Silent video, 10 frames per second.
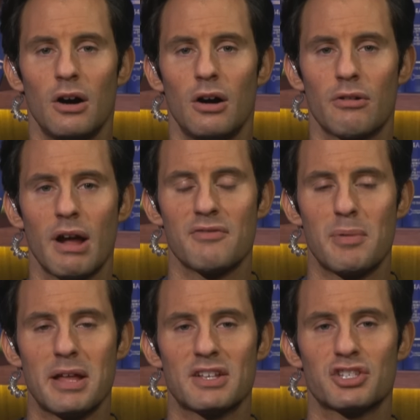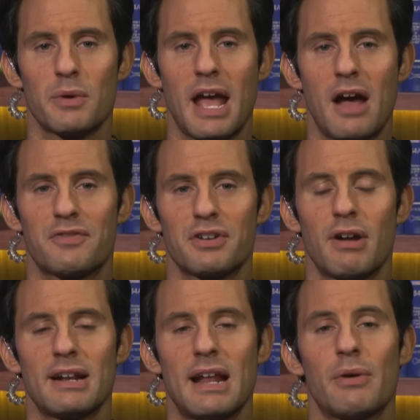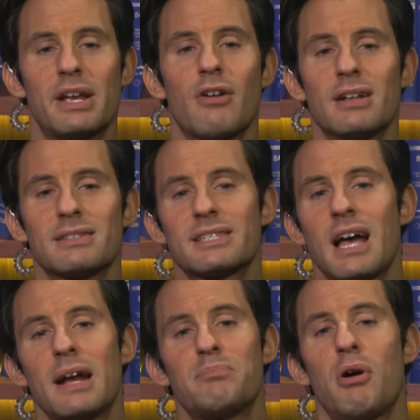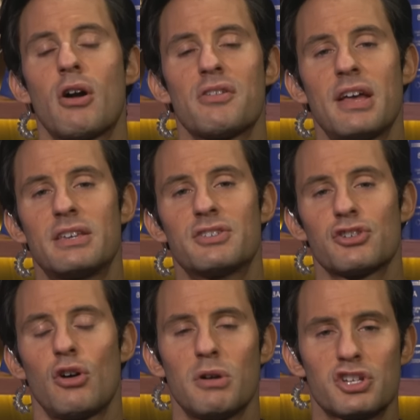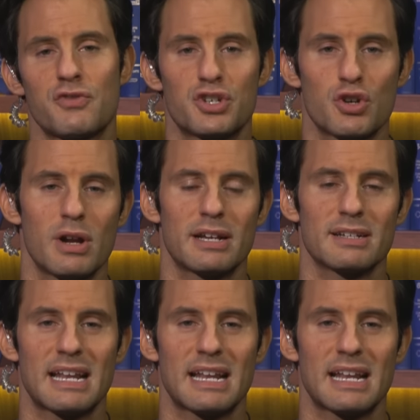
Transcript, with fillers: All right, everybody, that's all we have for you right now here on Sidebar. Thank you so much for joining us.